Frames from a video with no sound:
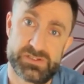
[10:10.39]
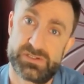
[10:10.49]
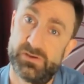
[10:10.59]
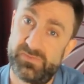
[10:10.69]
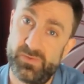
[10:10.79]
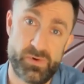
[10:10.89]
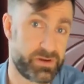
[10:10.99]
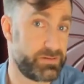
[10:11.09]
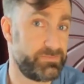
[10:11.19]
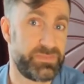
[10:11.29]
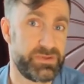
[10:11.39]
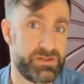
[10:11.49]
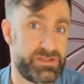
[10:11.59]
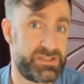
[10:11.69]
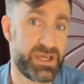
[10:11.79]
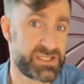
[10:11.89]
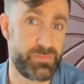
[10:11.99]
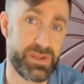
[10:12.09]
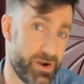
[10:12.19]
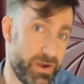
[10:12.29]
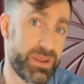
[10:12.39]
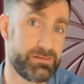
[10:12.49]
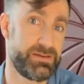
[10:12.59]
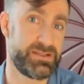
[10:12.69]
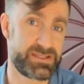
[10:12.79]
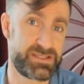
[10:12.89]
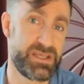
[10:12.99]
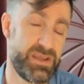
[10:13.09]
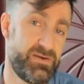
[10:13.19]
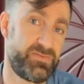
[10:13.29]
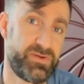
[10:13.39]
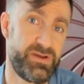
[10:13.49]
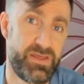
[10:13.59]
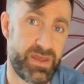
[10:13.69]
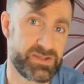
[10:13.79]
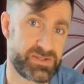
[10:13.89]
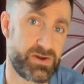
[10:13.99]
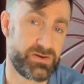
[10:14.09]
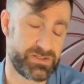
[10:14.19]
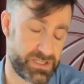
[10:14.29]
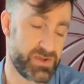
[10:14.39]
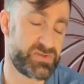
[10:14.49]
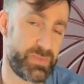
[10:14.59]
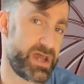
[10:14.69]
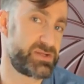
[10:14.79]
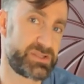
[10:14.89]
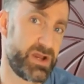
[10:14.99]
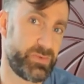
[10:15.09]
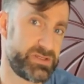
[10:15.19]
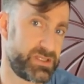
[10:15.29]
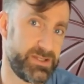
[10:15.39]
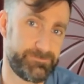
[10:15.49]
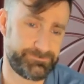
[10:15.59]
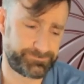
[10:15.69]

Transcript: So if you want to test me on it and see if that song does match that whiskey,